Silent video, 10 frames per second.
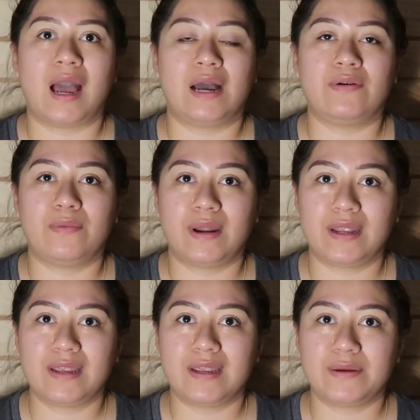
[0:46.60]
I've
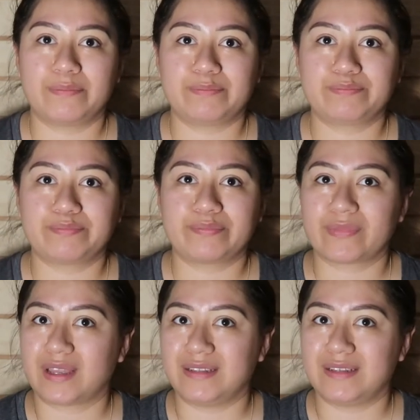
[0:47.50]
already
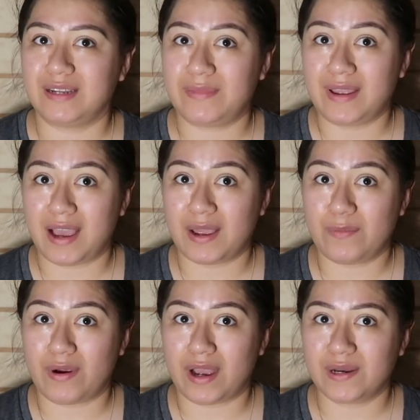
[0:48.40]
done my
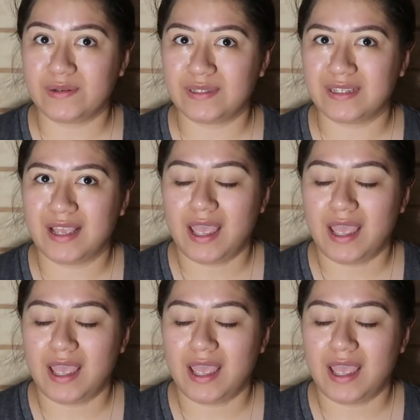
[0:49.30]
eyebrows